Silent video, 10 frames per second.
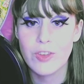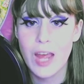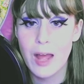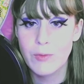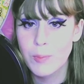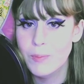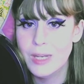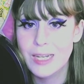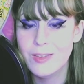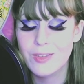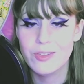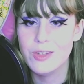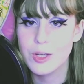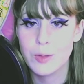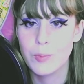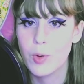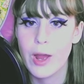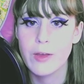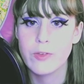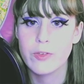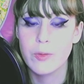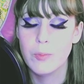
have a minute to decompress